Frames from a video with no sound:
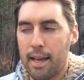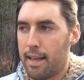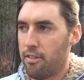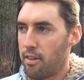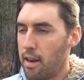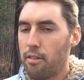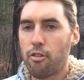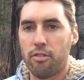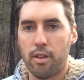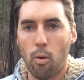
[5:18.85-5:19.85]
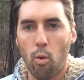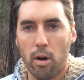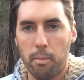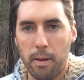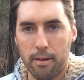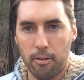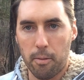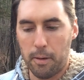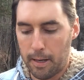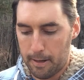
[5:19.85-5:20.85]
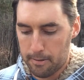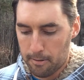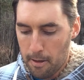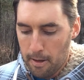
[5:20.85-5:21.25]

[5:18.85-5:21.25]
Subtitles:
And it's an interesting word picture, because